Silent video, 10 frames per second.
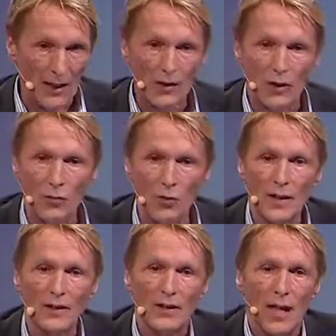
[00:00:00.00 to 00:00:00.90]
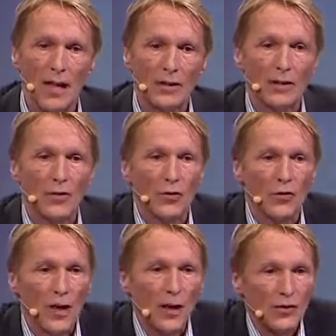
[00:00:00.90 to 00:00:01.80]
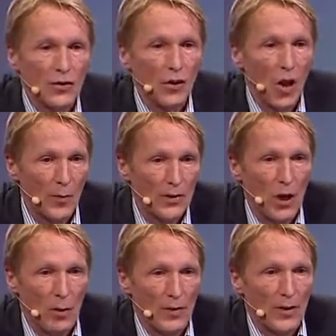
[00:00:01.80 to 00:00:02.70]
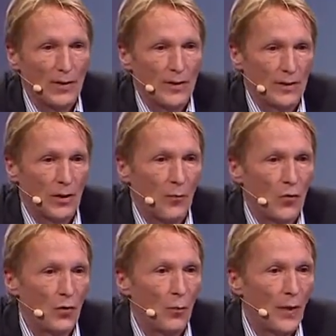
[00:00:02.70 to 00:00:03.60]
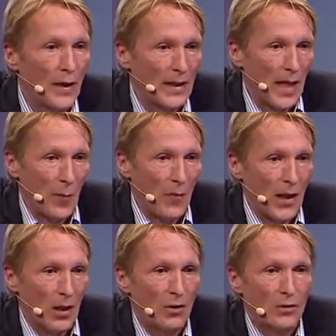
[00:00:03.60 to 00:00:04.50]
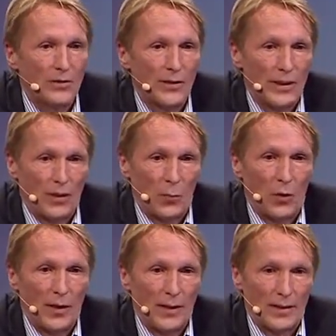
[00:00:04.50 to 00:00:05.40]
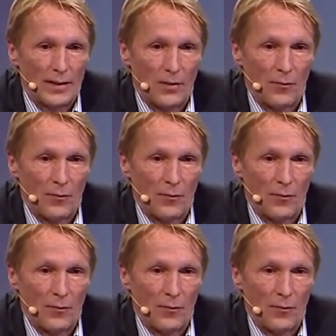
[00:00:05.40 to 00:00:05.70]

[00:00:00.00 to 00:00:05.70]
soon it started to train the German communists to build up their own secret police.